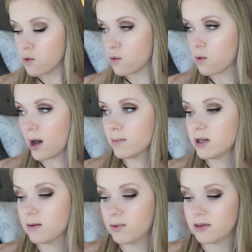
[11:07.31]
Ooh, I'm
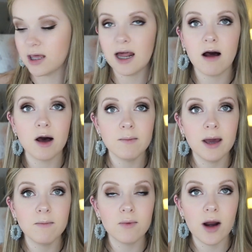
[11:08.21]
gonna put that on
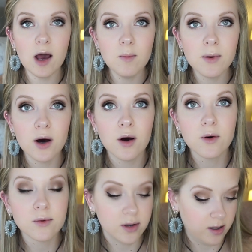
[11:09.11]
my brow
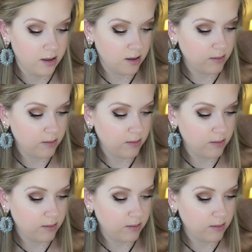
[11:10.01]
bone.